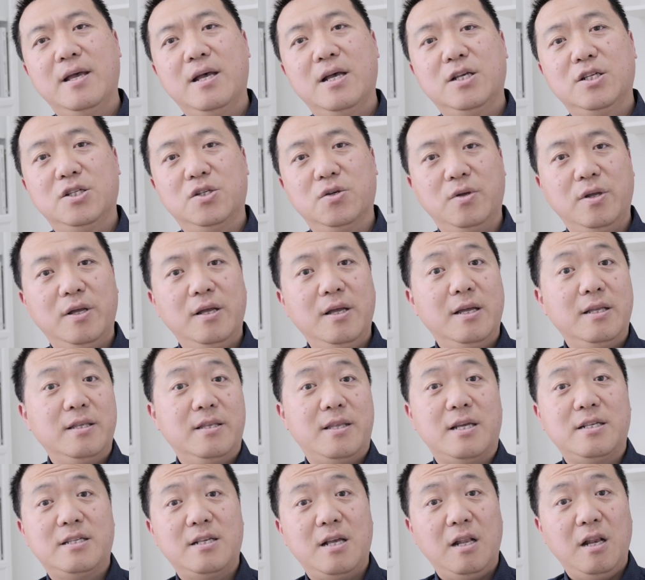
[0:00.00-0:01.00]
So
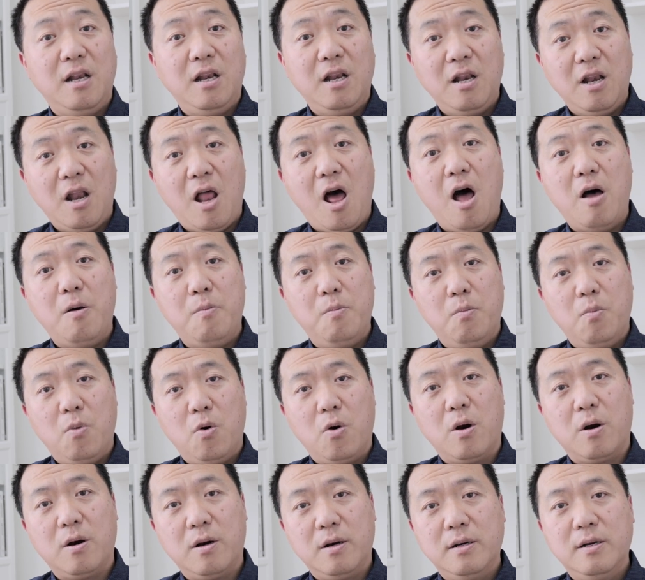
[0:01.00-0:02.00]
that's a lot
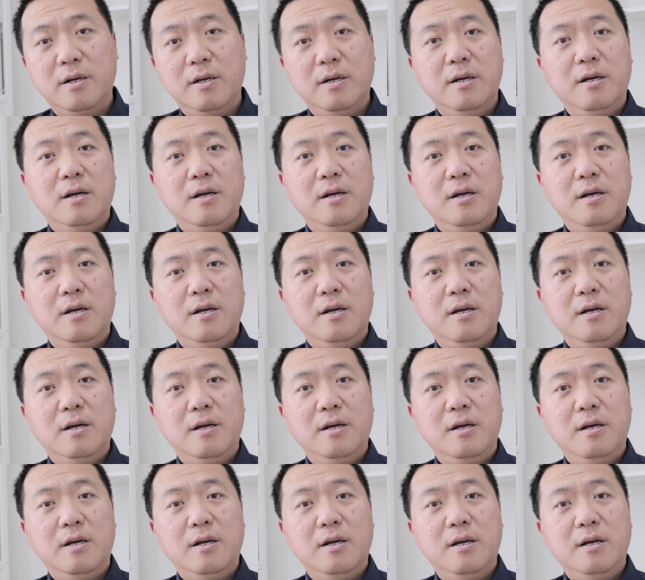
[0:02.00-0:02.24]
more